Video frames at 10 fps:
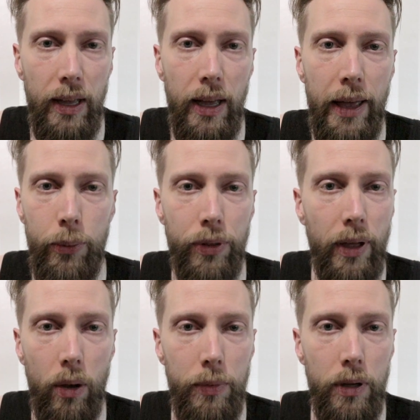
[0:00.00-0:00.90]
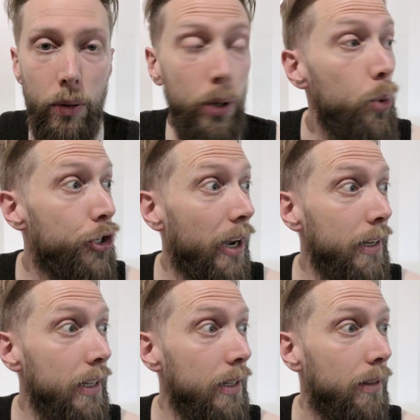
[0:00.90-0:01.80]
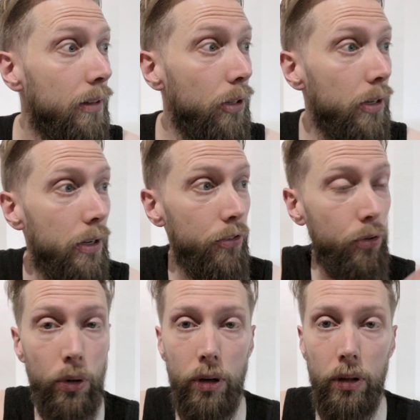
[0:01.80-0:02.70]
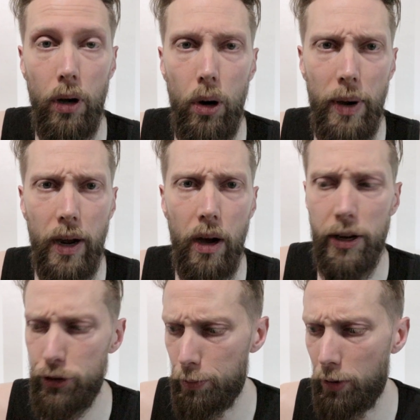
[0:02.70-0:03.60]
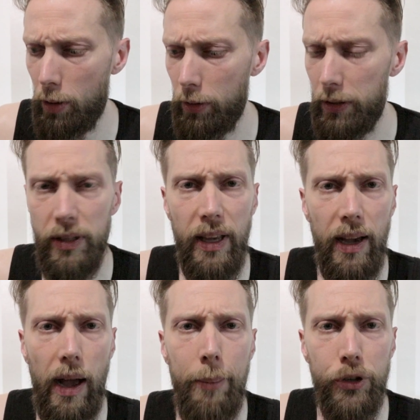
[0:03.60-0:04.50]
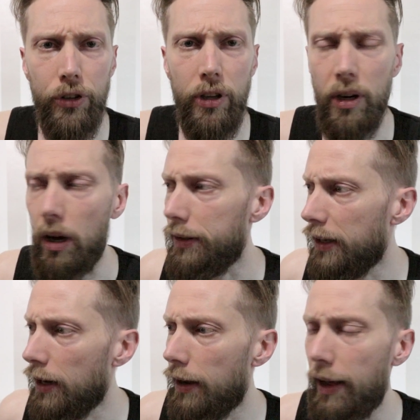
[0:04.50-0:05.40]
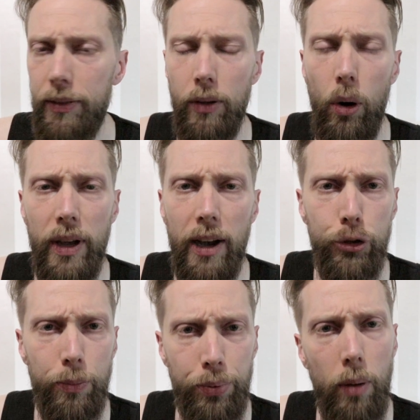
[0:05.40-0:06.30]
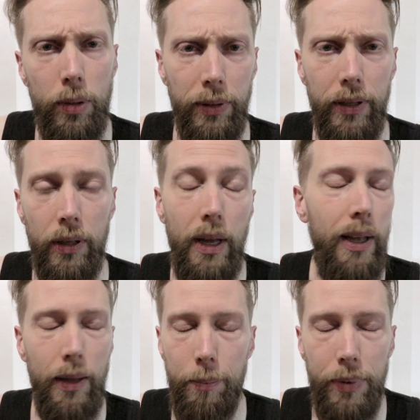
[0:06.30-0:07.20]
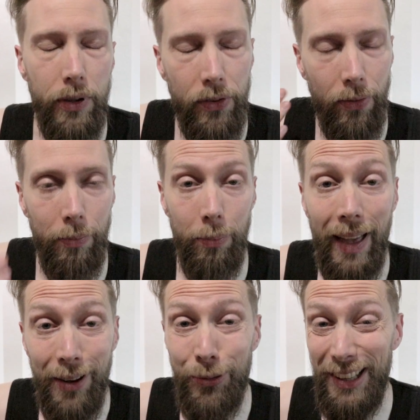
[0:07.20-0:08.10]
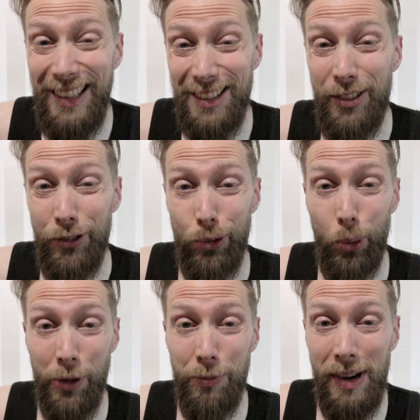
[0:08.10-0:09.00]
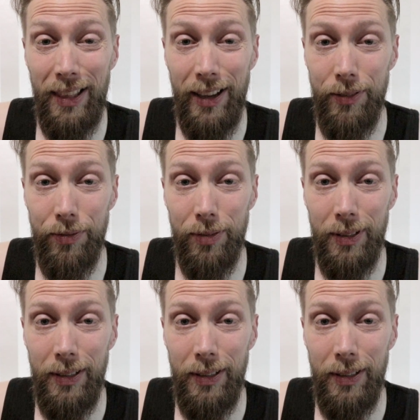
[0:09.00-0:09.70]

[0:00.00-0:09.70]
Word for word: and without me going, oh, shiny, look, squirrel, oh my god, I should probably, yeah, I'm just gonna, yeah, and oh yeah, I should probably, because that really is the story of my life.